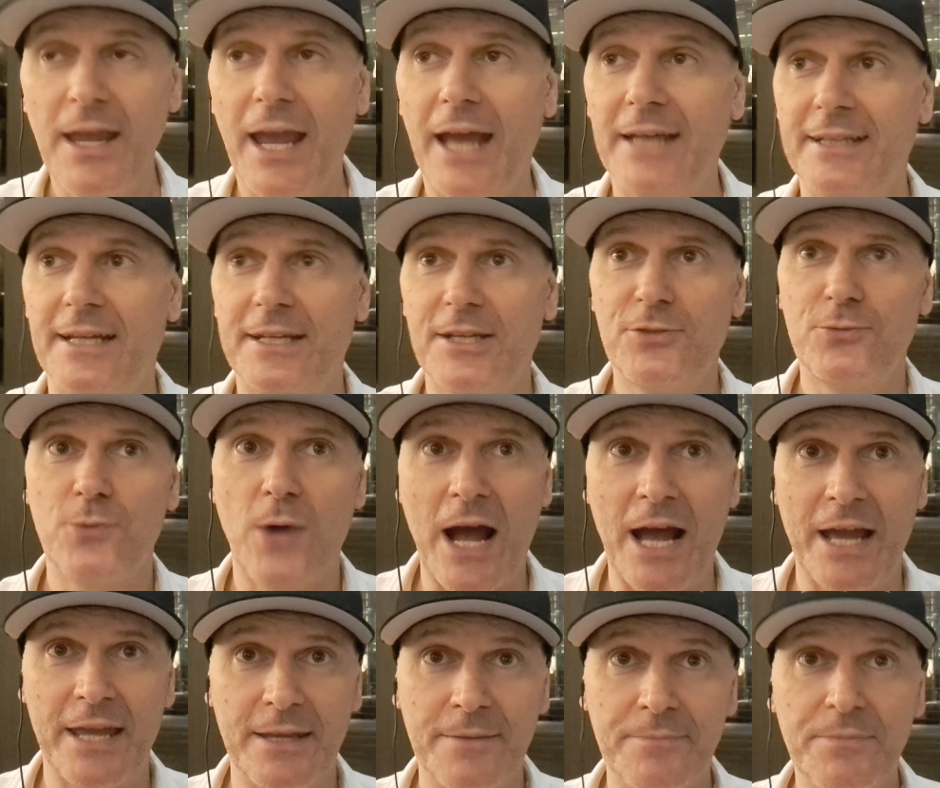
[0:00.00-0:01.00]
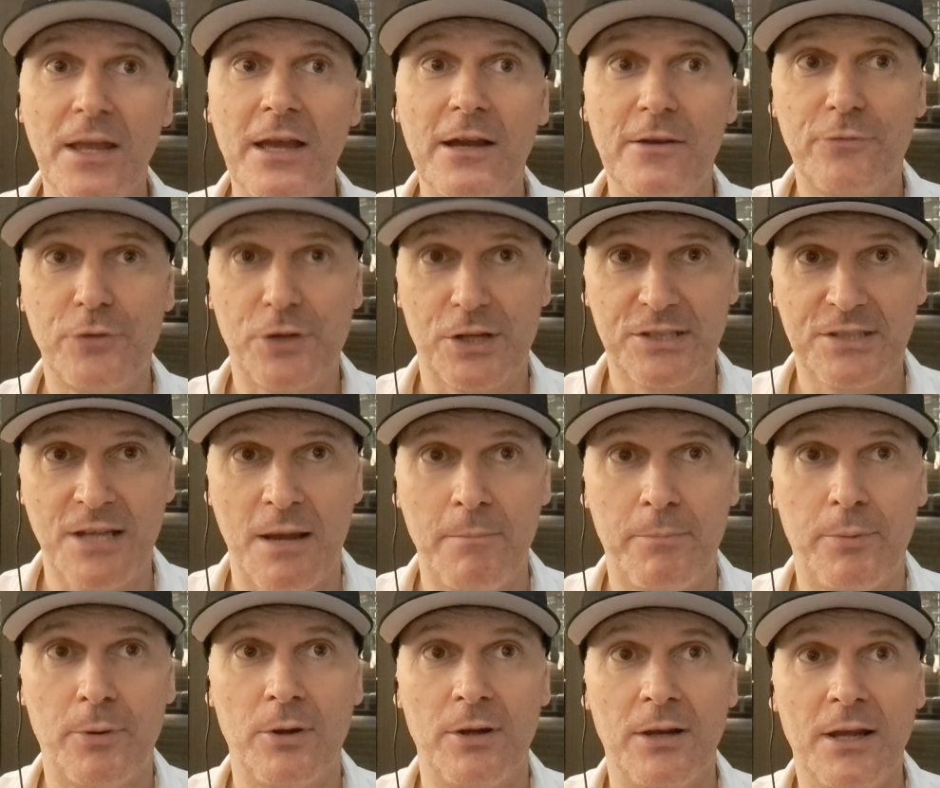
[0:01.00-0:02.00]
And that is why, for
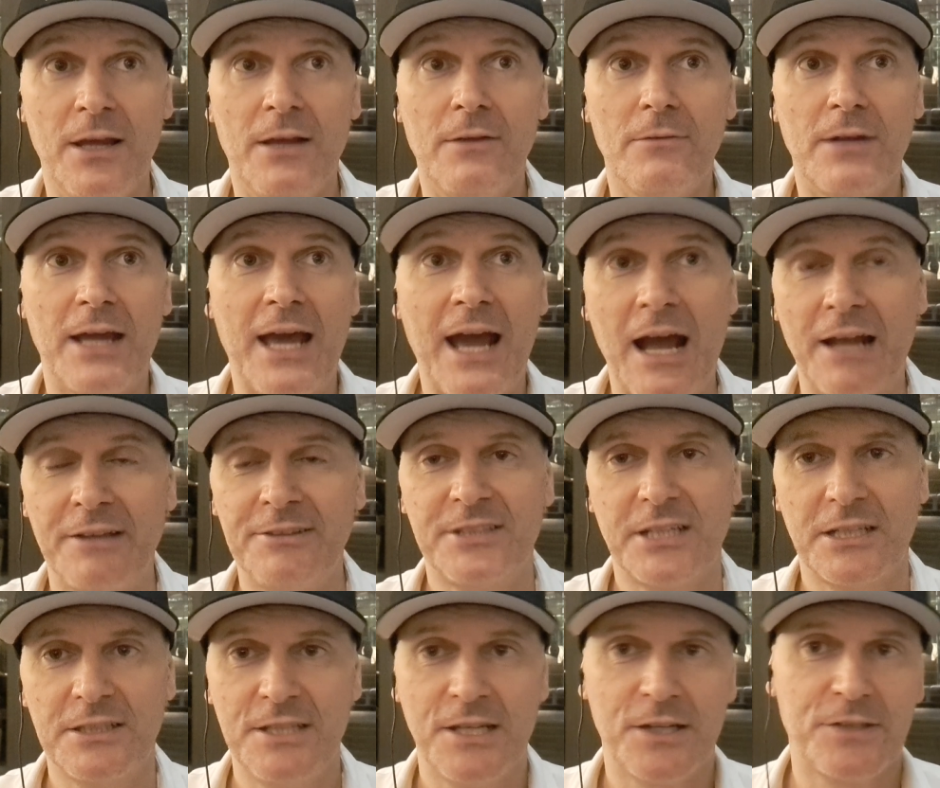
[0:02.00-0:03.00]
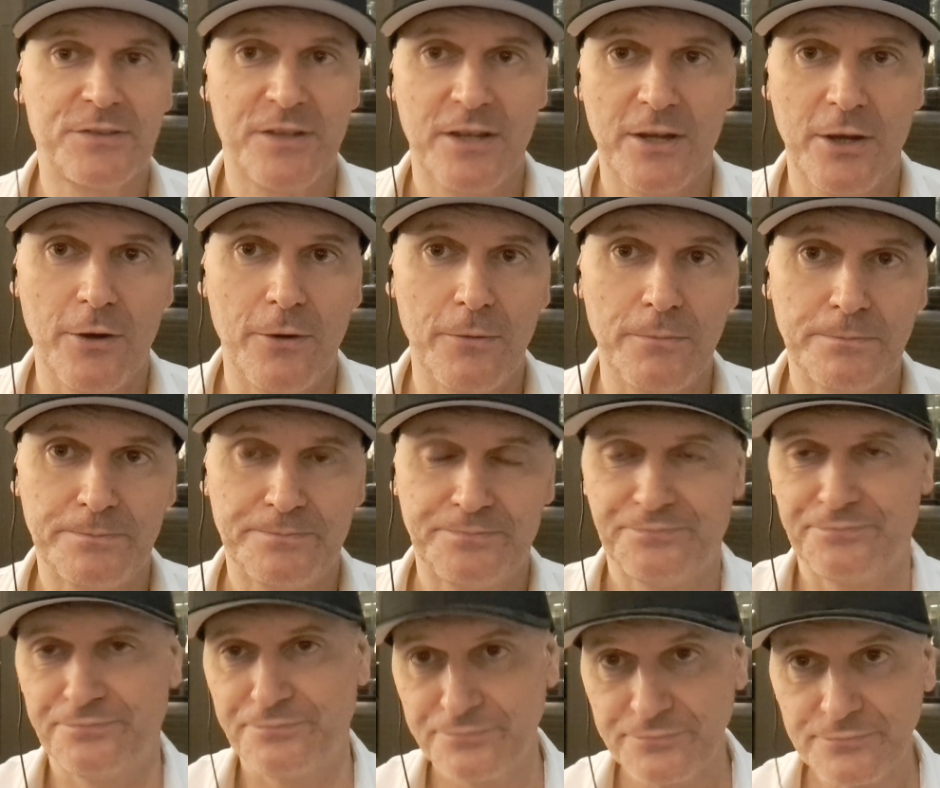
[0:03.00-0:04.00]
example, 100 years ago,
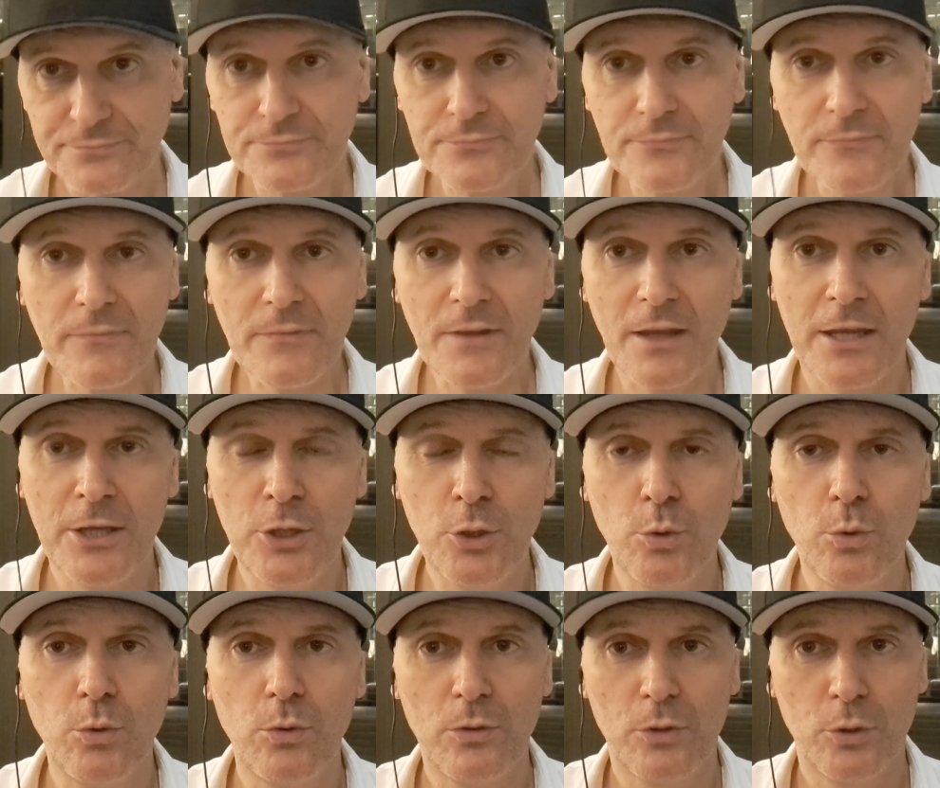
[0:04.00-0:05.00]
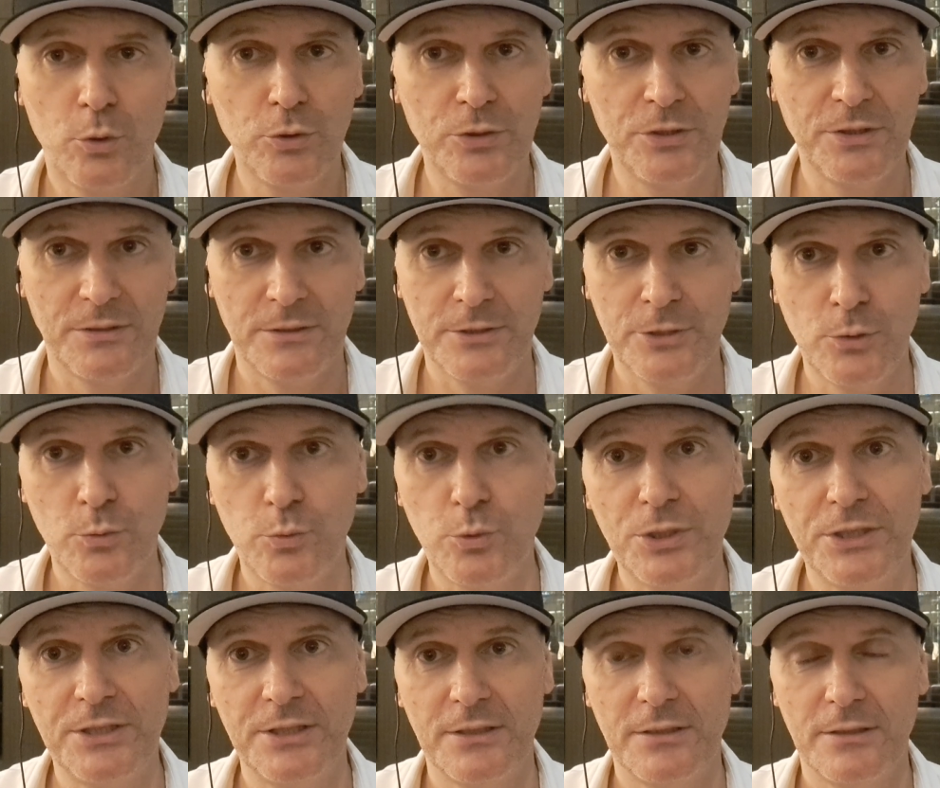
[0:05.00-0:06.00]
you
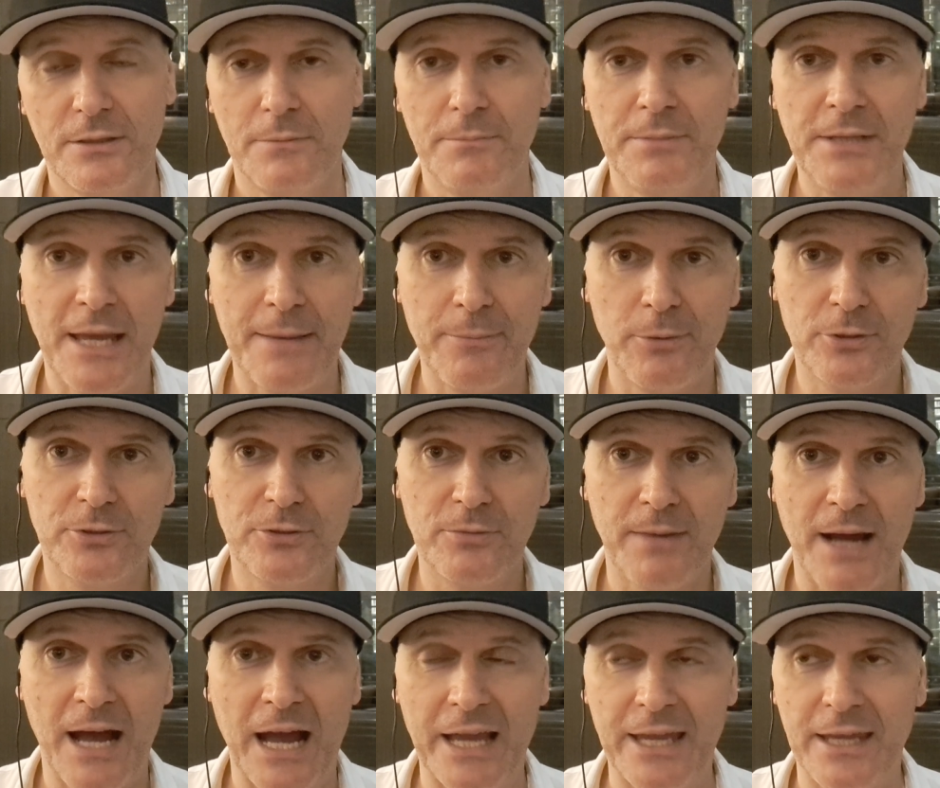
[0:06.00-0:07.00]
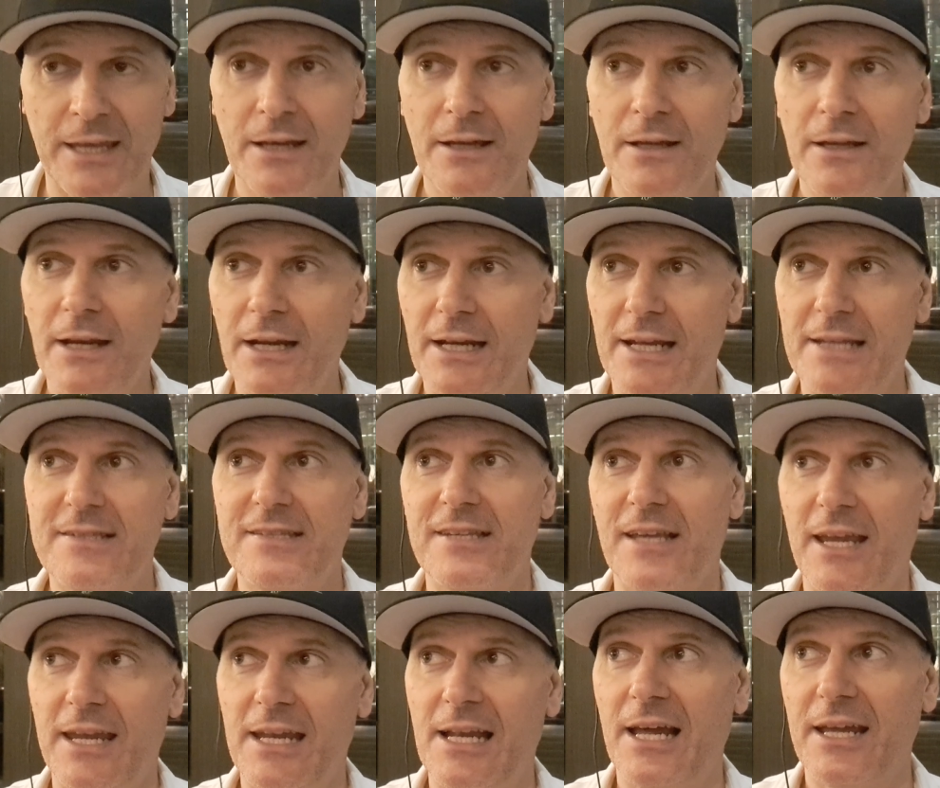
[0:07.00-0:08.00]
would be able to buy, let's
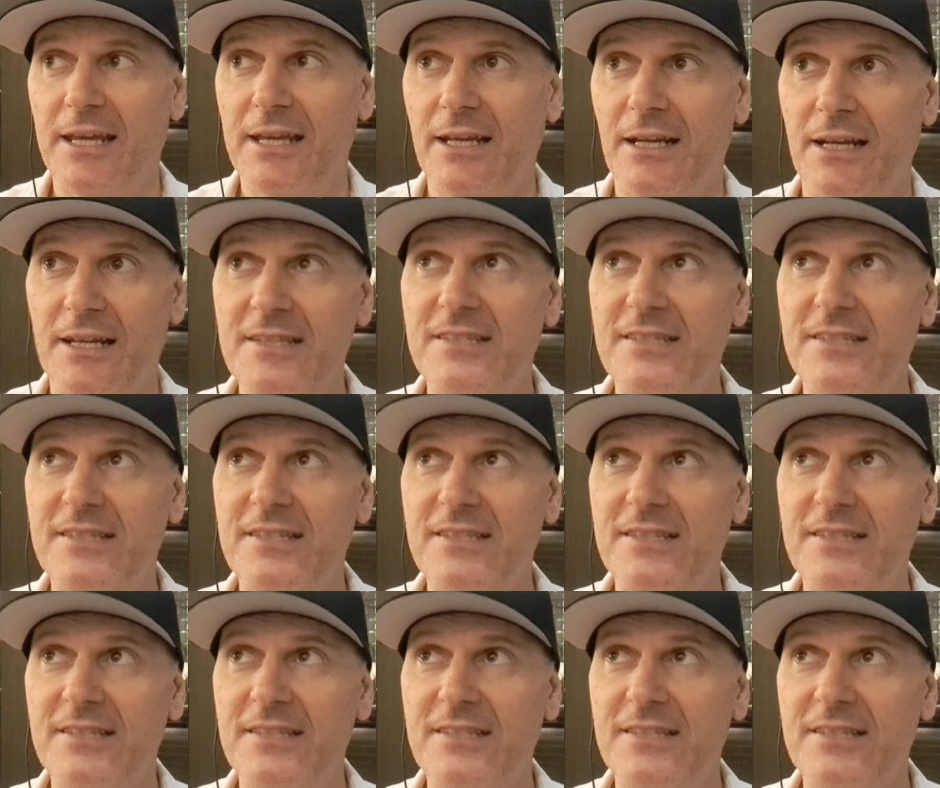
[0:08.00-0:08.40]
say like